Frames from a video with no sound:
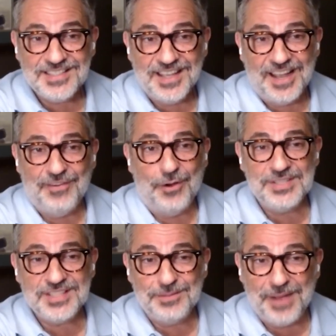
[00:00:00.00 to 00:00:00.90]
I've
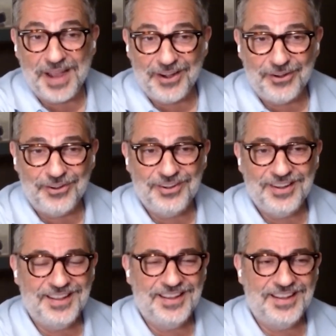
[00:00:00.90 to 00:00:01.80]
always admired,
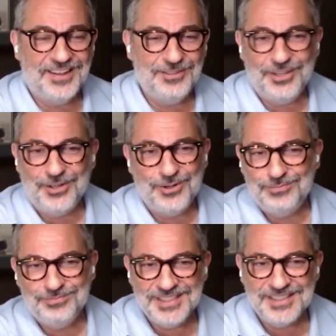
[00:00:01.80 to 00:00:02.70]

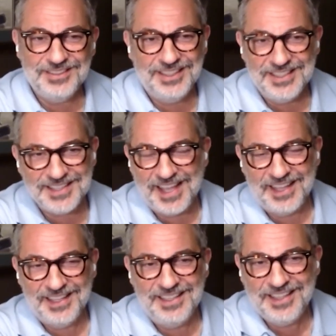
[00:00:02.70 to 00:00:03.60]
he
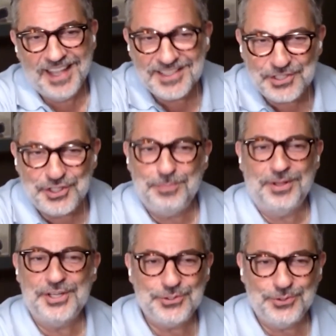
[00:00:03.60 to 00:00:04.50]
has a chip on
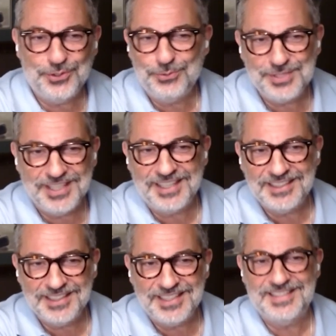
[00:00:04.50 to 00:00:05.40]
his shoulder. He was
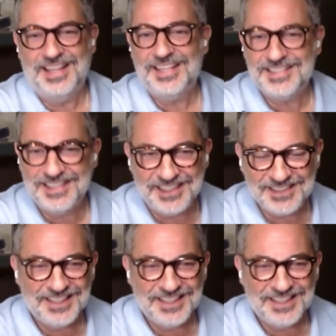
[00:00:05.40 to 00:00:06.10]
dyslexic.